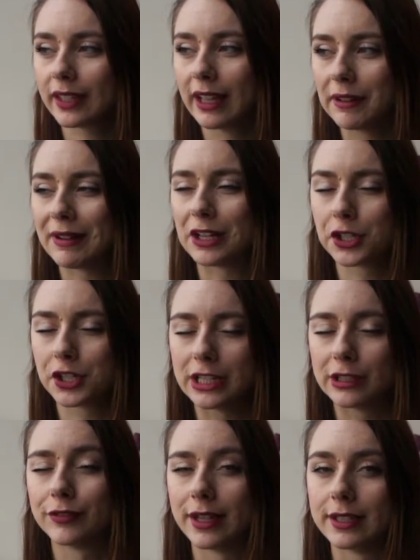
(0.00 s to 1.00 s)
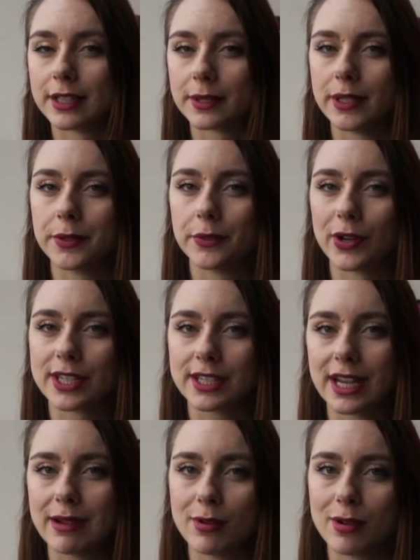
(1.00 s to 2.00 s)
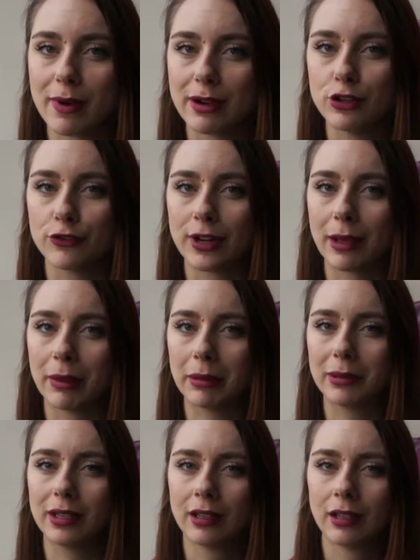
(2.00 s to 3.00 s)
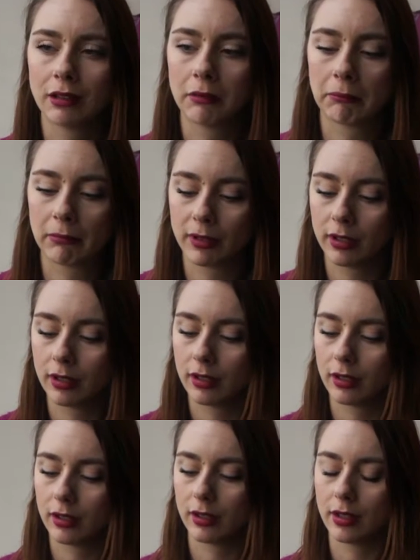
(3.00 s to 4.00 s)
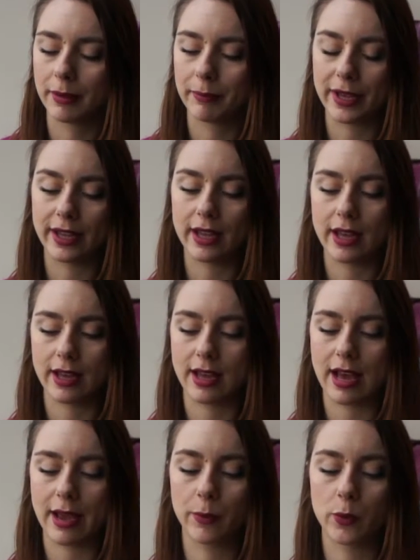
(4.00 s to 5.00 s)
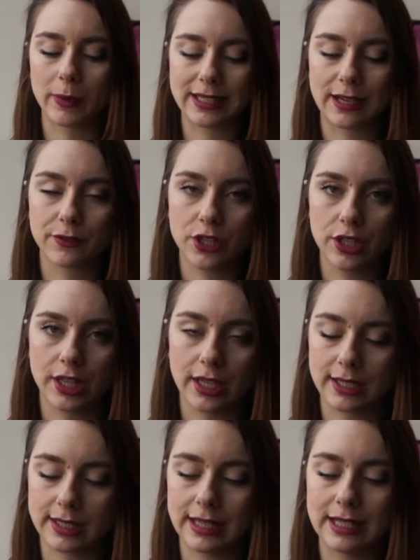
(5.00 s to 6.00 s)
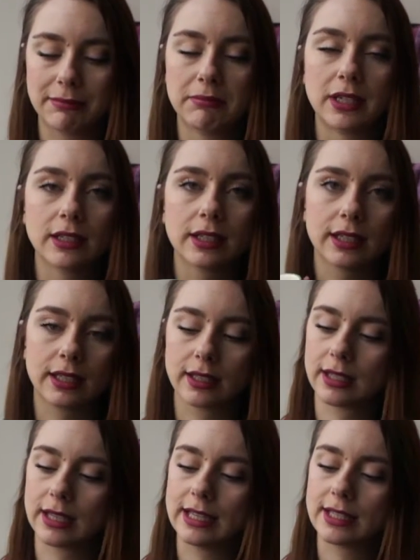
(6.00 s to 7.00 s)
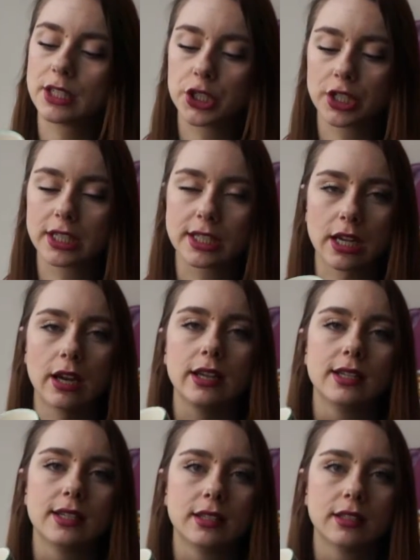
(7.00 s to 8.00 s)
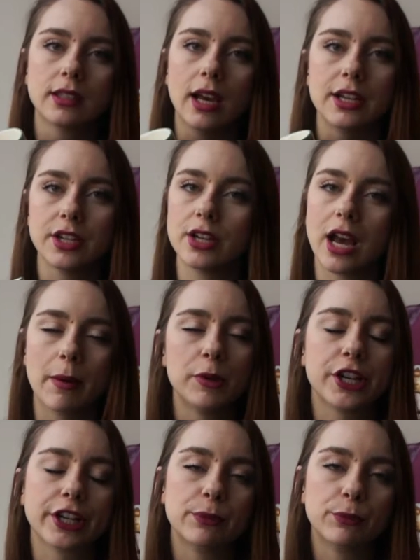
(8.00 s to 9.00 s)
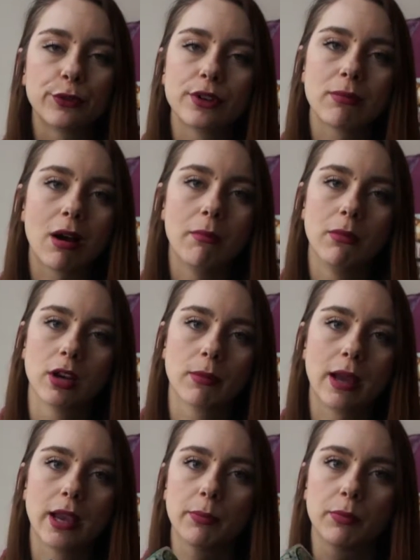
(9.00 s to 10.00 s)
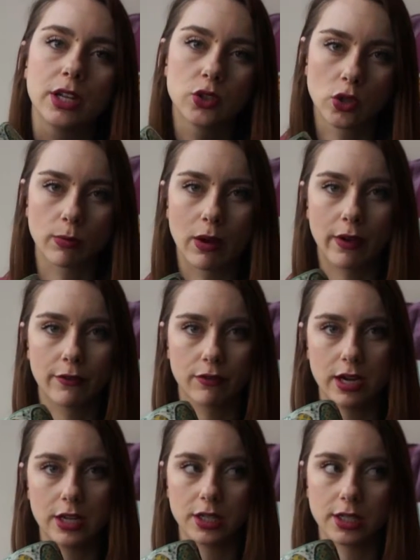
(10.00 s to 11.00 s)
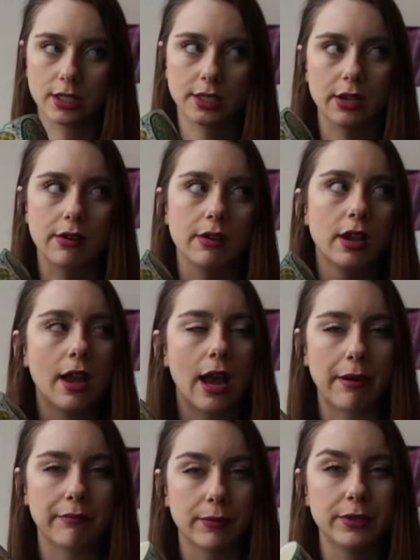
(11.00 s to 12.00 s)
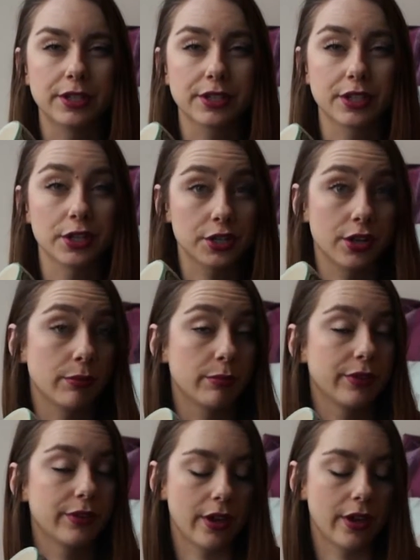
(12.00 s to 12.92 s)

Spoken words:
Eventually it'll find its way to a dressing table in my new flat maybe. But I bought myself 2 things, and this mug, it's such a good size. I don't know how much I can waffle about a mug, but I could probably talk about it for ages, so I'm probably just going to shut up.